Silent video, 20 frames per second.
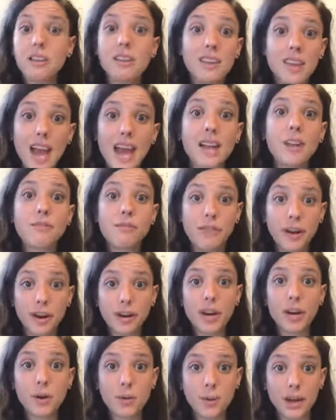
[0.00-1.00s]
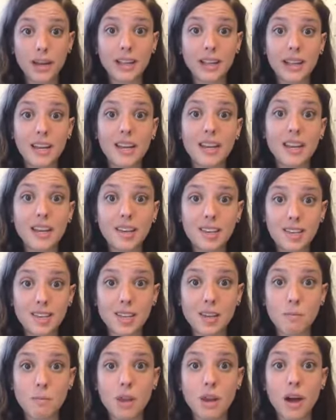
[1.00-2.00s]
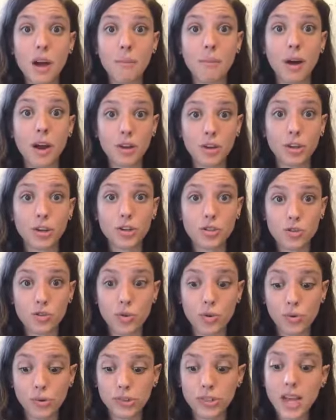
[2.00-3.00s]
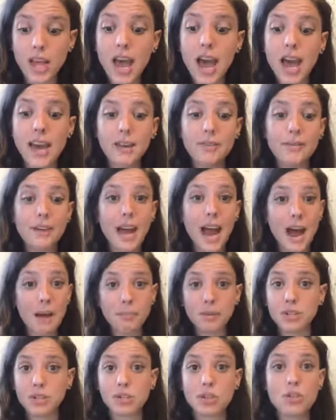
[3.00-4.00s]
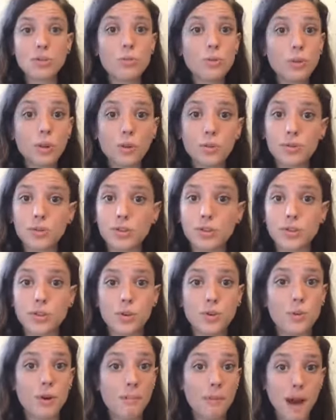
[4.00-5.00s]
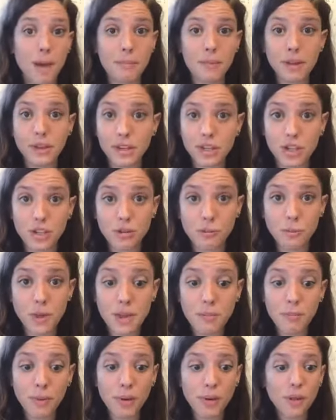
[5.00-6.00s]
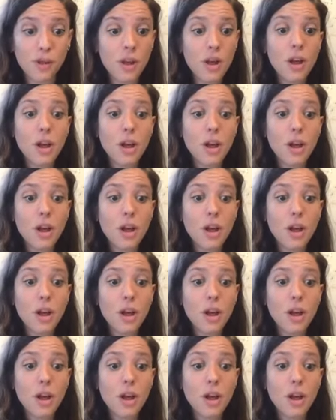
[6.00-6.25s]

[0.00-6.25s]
can very quickly and easily become uncontrolled and if it happens too close to a population of people